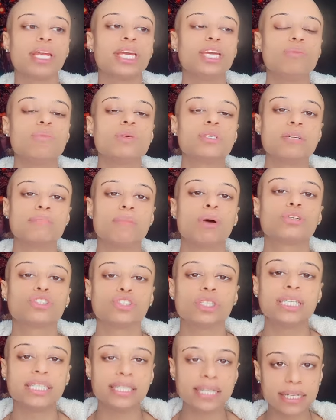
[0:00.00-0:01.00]
but he was
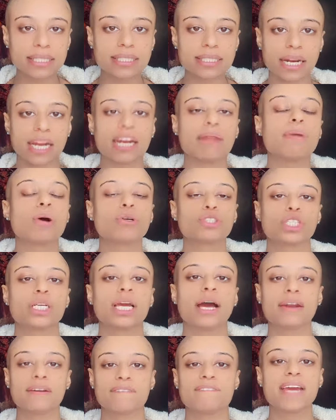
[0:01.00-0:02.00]
emotionally distant and
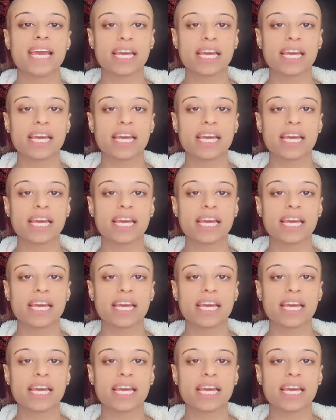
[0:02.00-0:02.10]
emotionally